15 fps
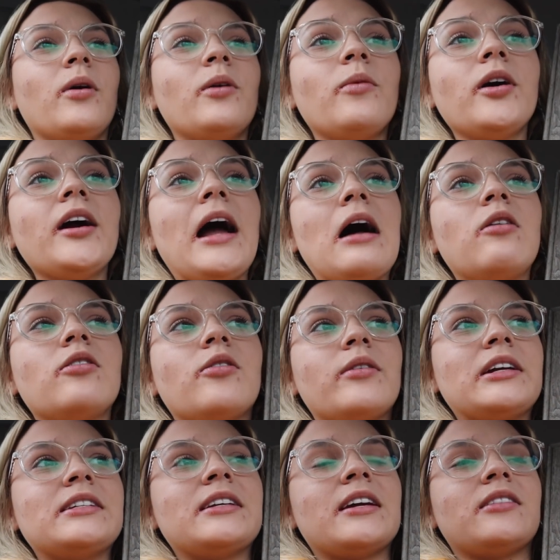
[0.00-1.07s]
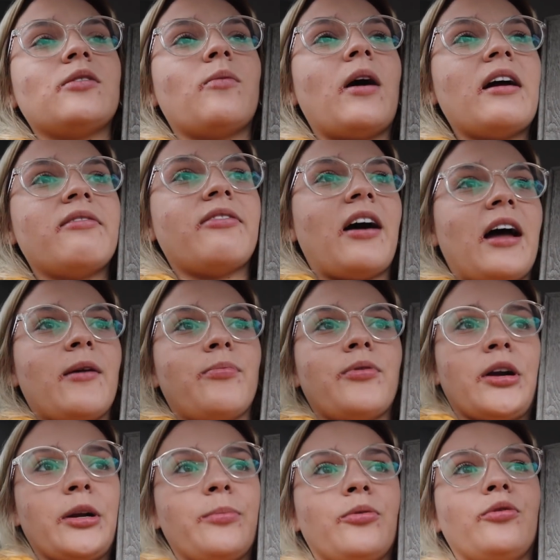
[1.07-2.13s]
We were out going to get the Wi-Fi
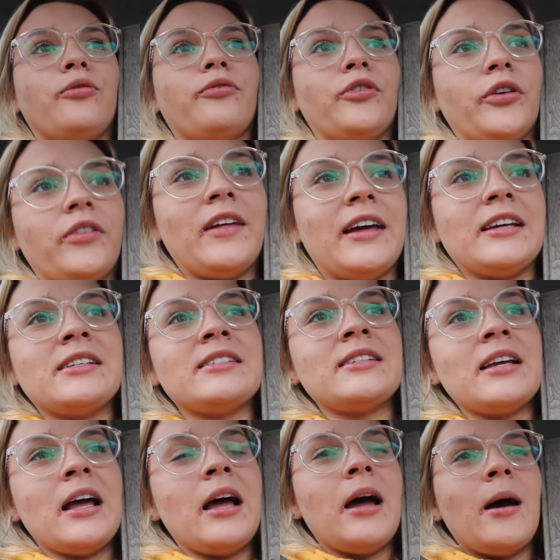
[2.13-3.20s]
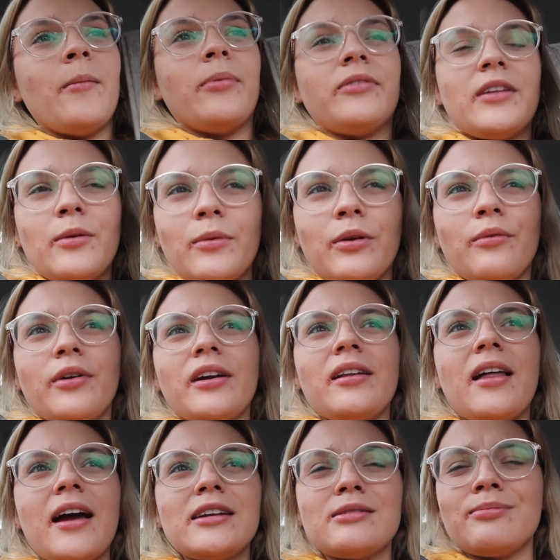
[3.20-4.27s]
printable for this, but then we
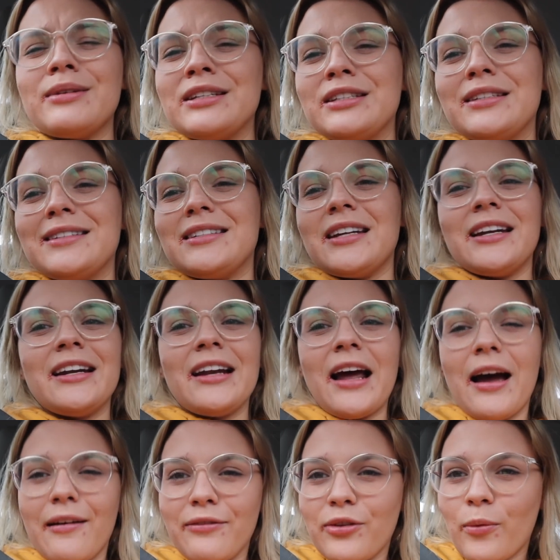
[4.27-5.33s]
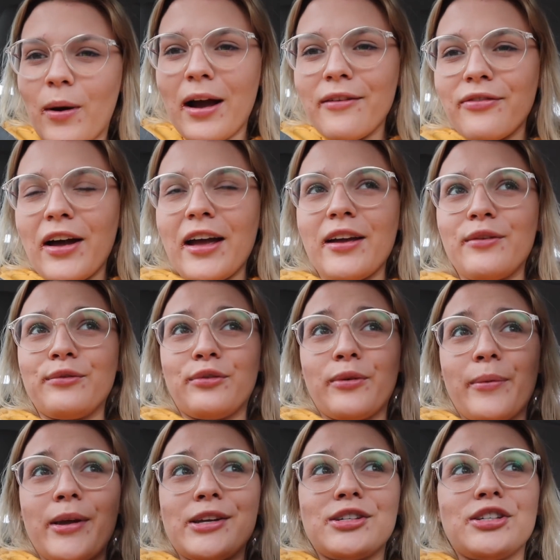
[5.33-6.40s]
realized we didn't have the Wi-Fi
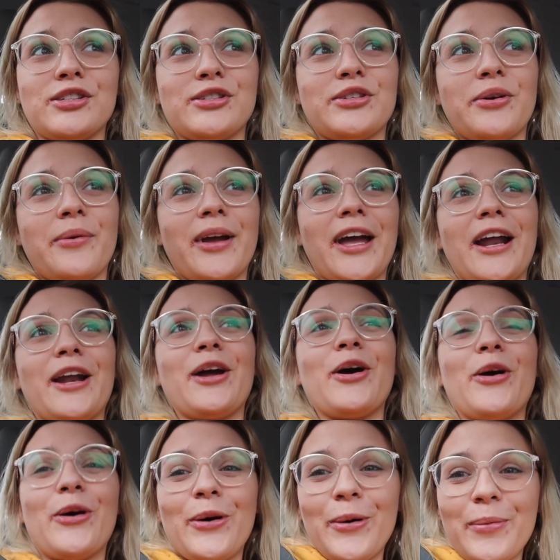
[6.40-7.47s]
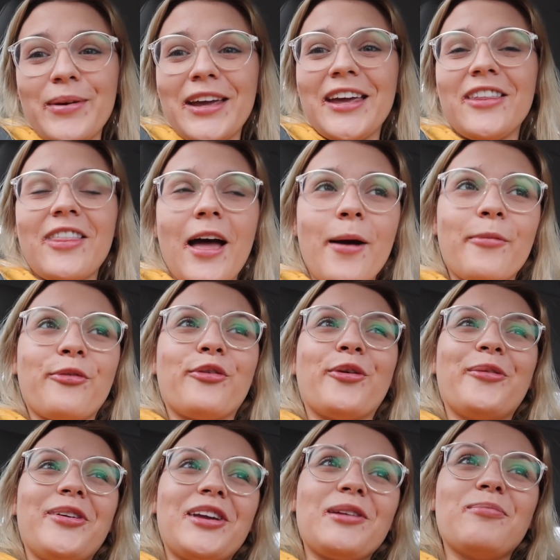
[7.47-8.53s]
information, so we gotta go home and get that
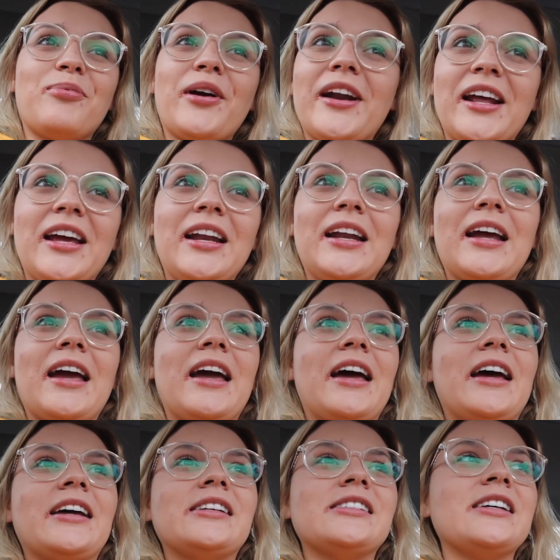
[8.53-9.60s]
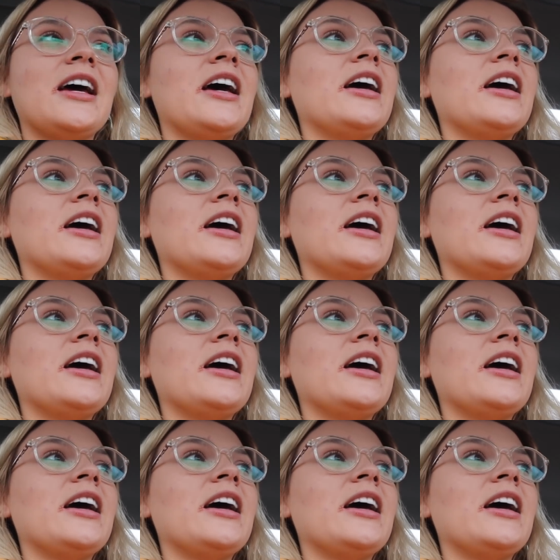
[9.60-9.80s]
before we can print it, and...